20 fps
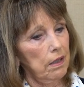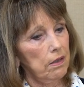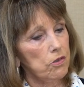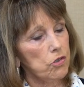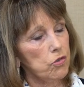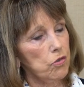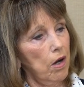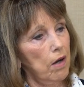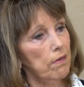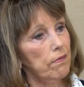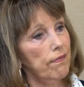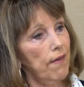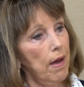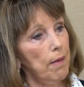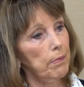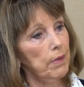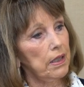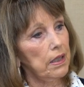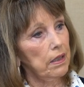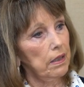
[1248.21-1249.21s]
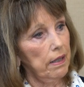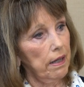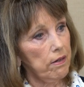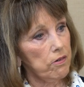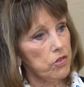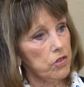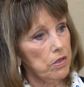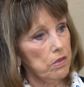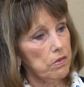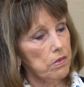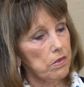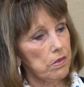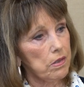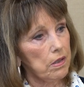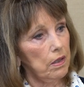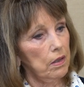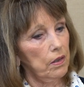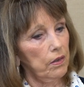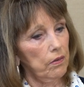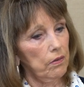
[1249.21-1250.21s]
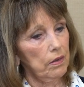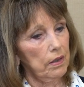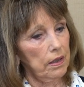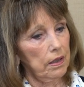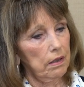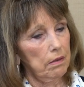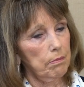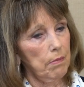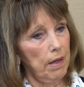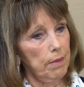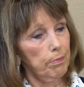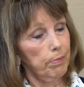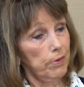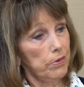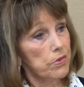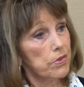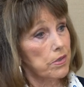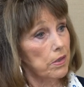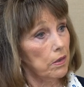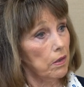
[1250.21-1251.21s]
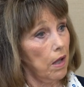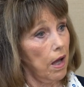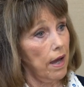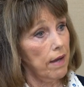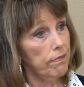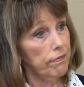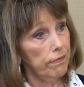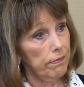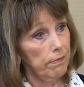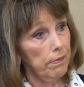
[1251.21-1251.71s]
Strong family connections, clearly in my personal life,